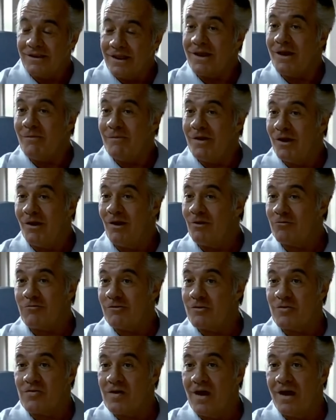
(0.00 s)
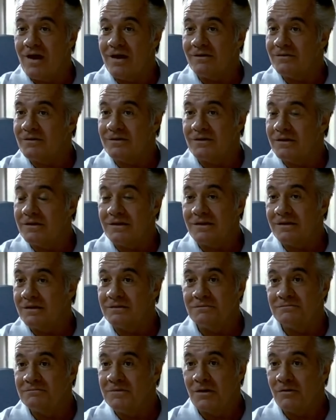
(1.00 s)
They gave me an ultrasound,
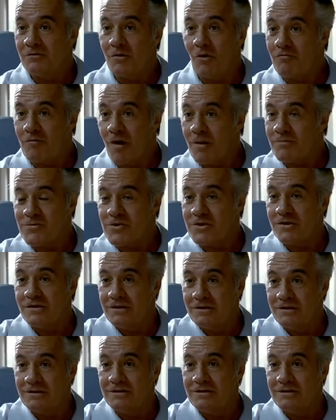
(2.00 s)
no rupture.